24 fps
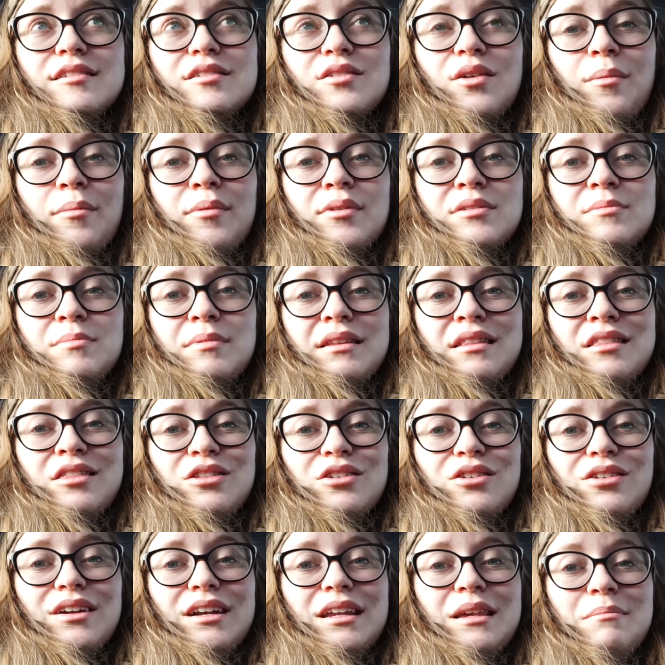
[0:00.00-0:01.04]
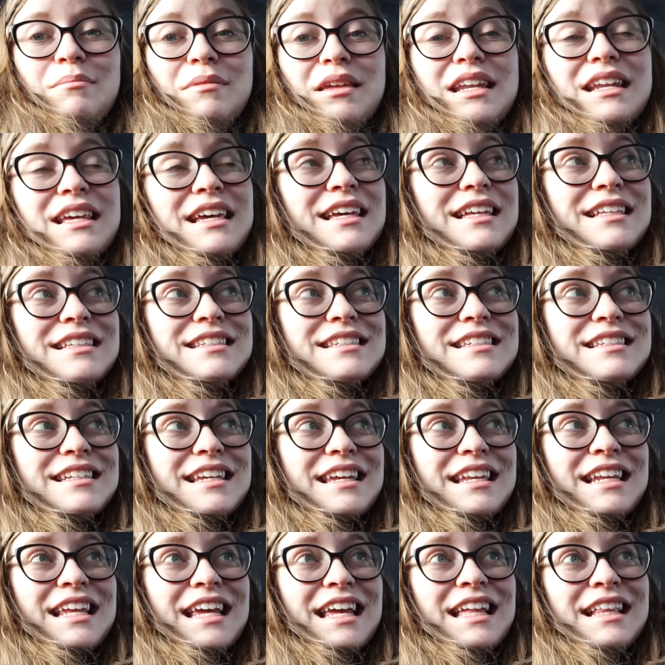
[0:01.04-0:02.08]
It's almost been 30 minutes
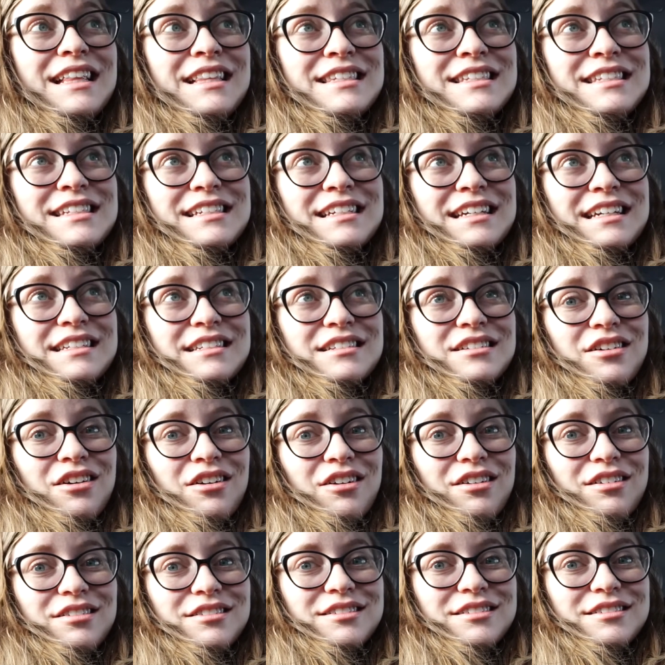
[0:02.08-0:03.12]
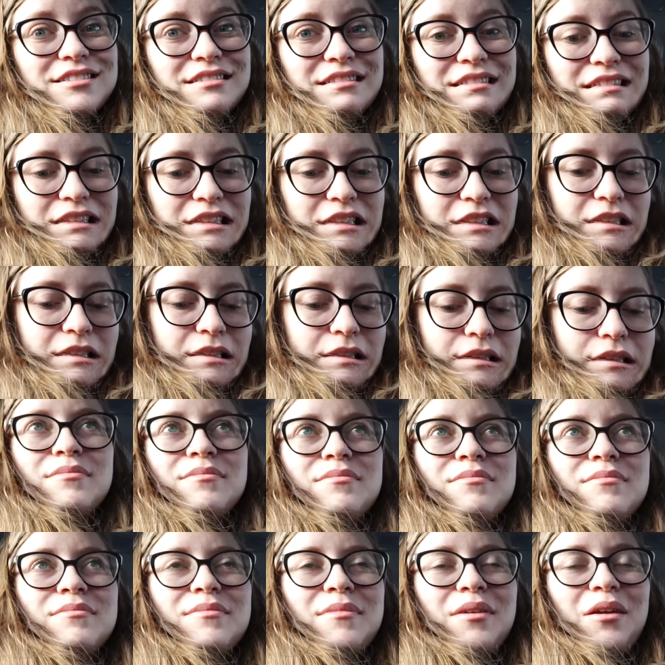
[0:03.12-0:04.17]
and Aidan still hasn't called.
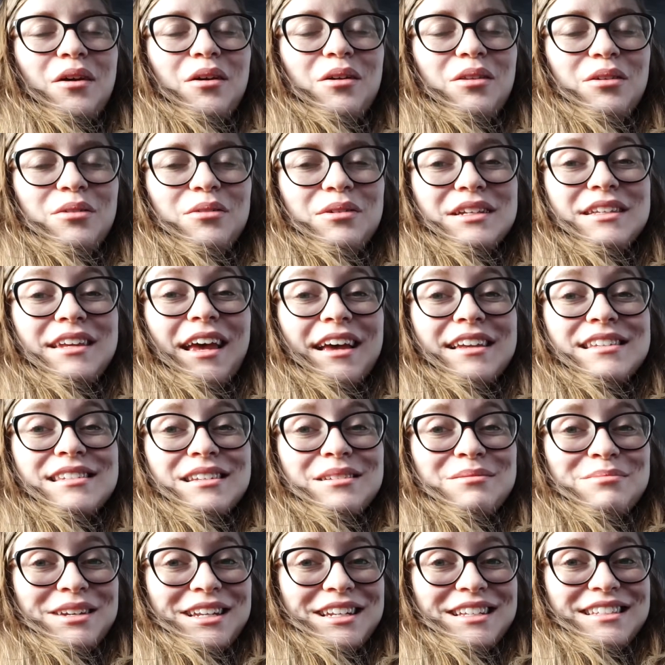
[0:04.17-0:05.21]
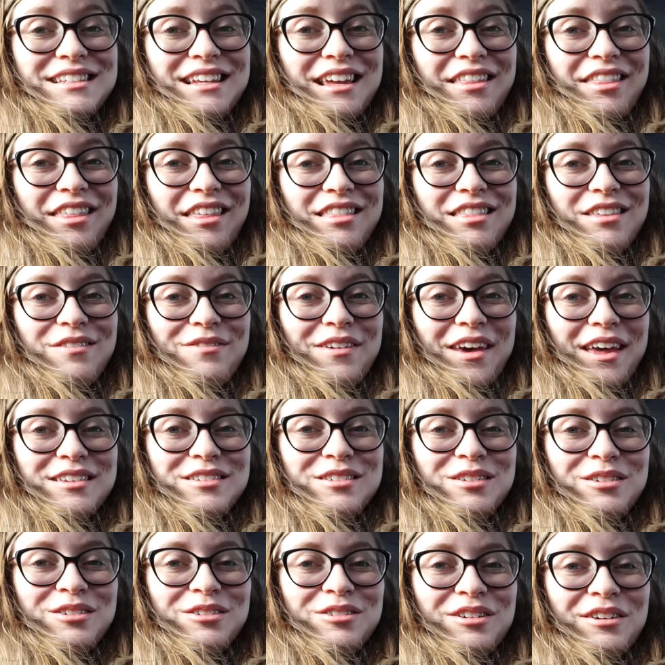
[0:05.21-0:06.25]
Although he texted me to say that the vet
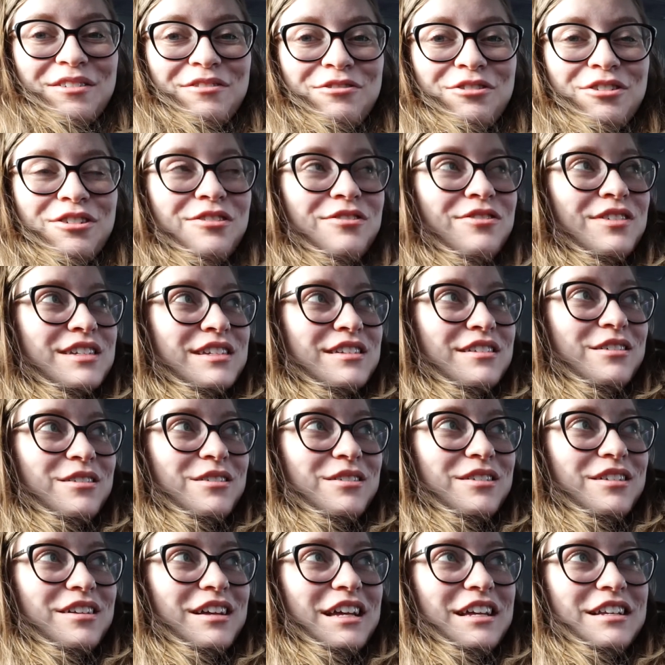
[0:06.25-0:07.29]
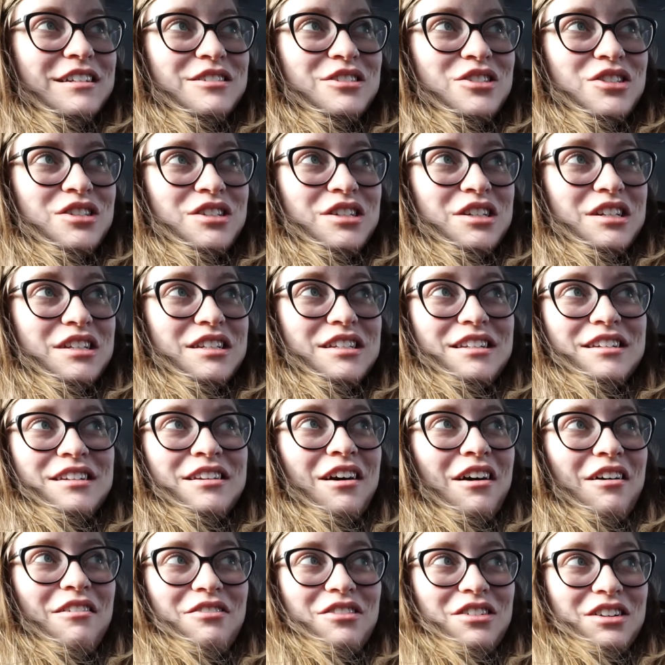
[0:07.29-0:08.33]
took her in for a physical and she did
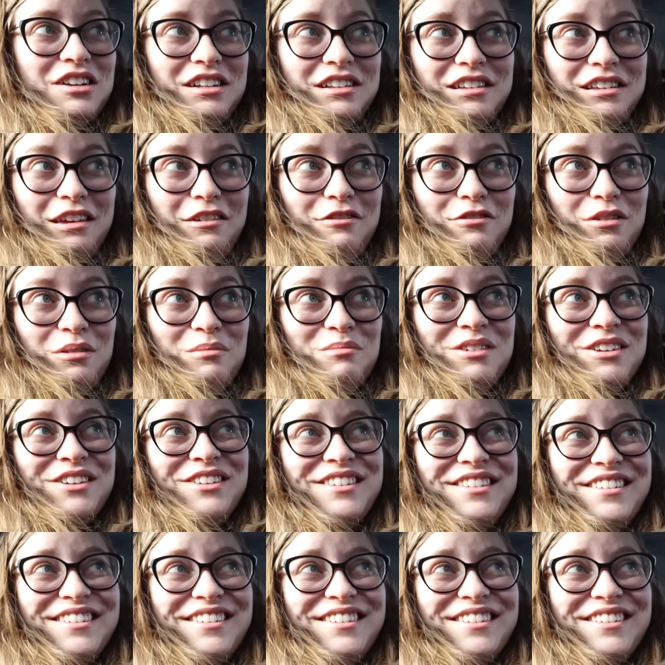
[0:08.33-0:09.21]
not want to leave him.